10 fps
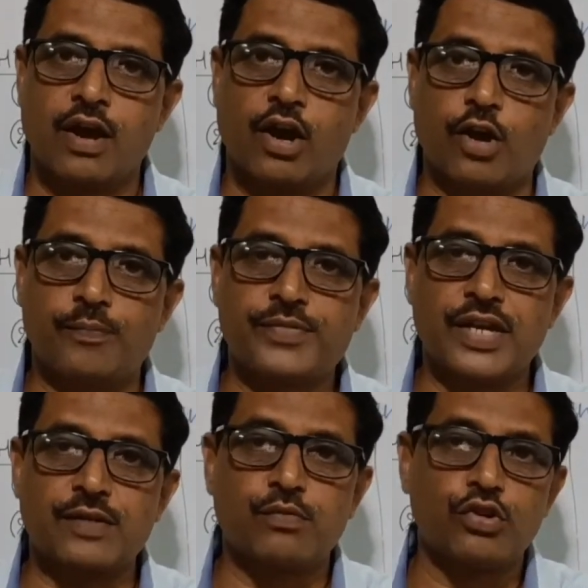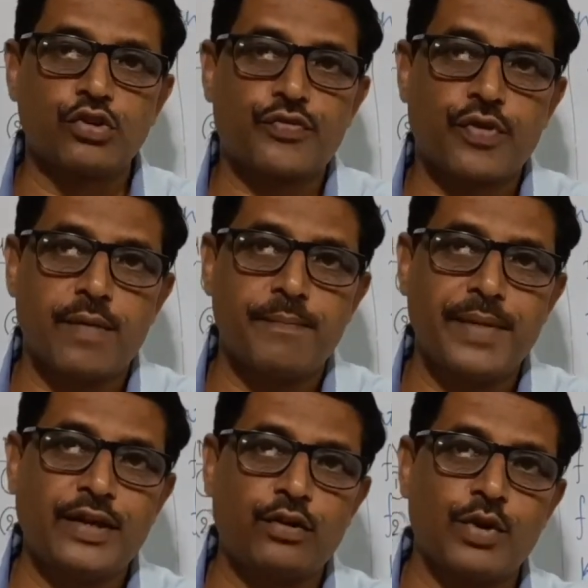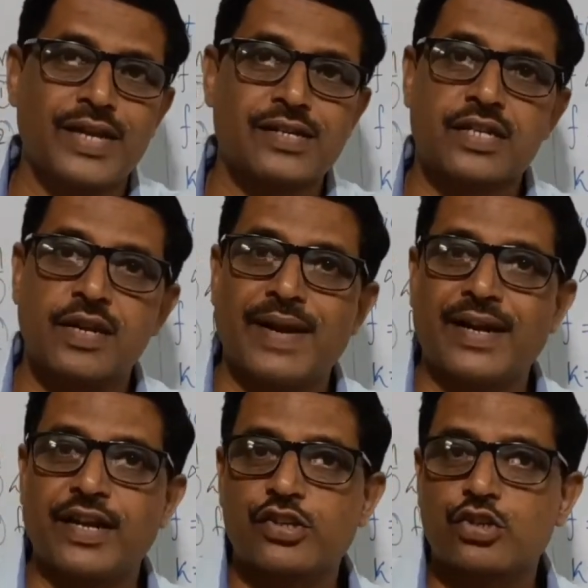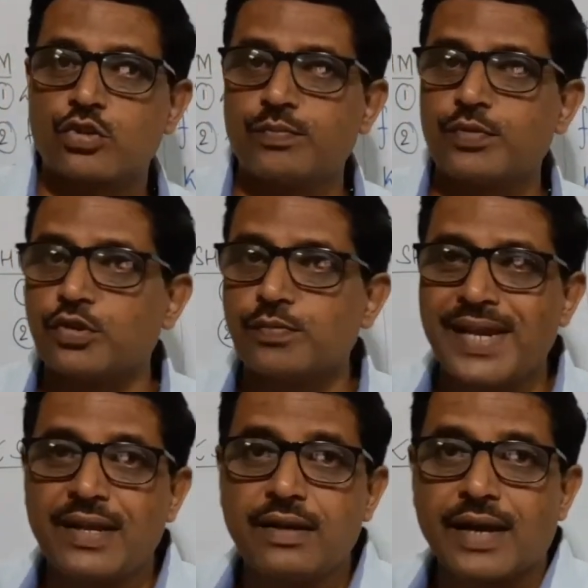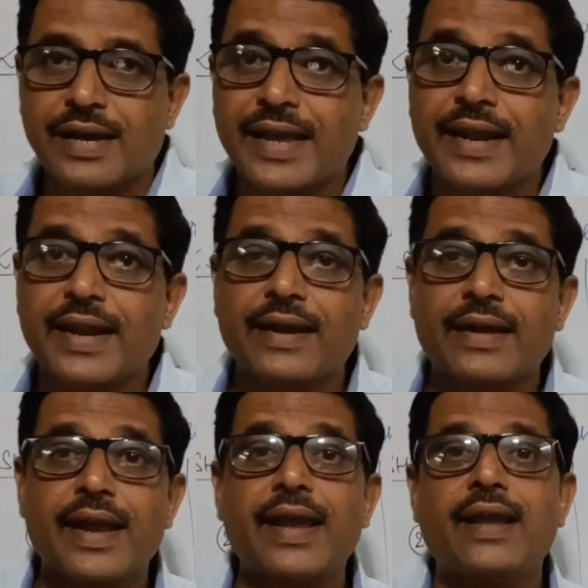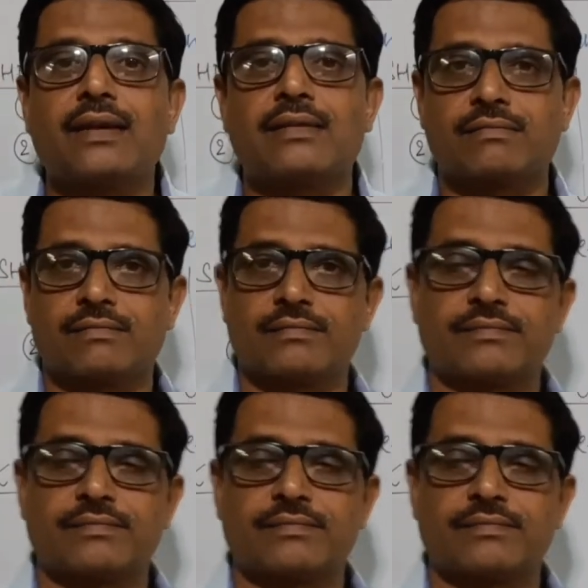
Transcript: Object moves from mean to extreme and extreme to mean again and again.